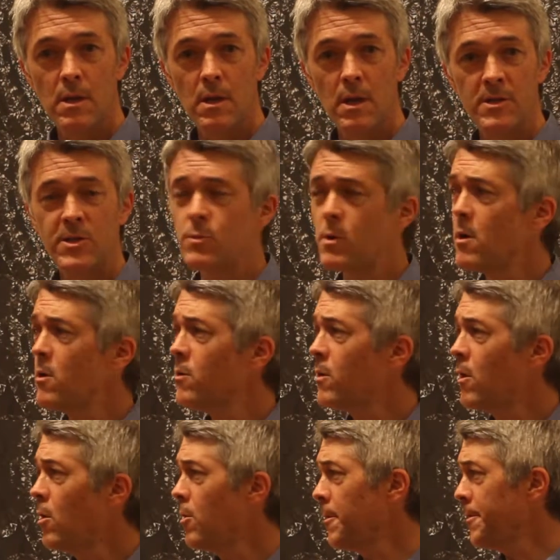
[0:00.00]
And she rode
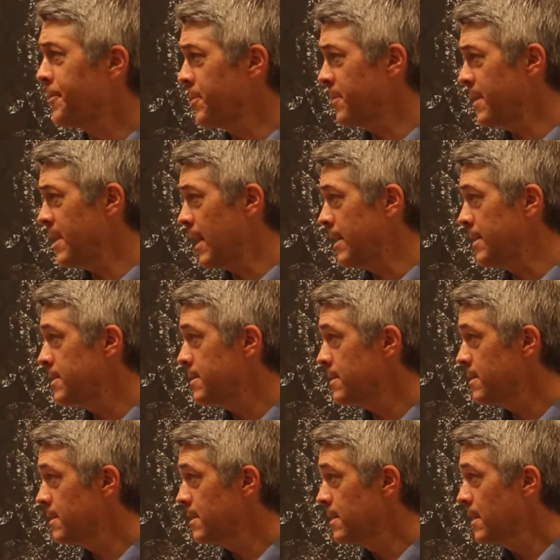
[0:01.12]
all through the night
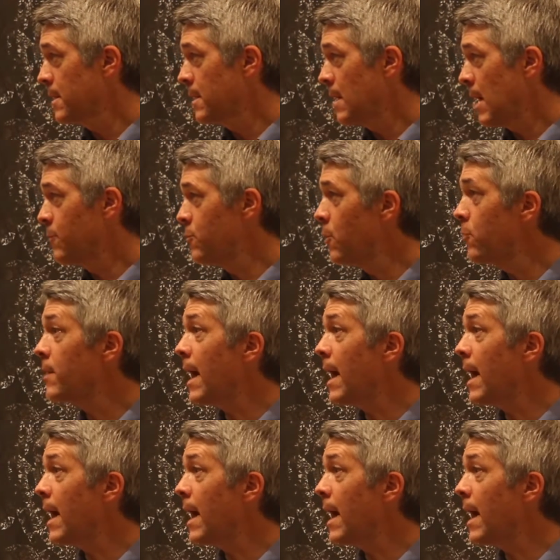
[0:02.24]
and rode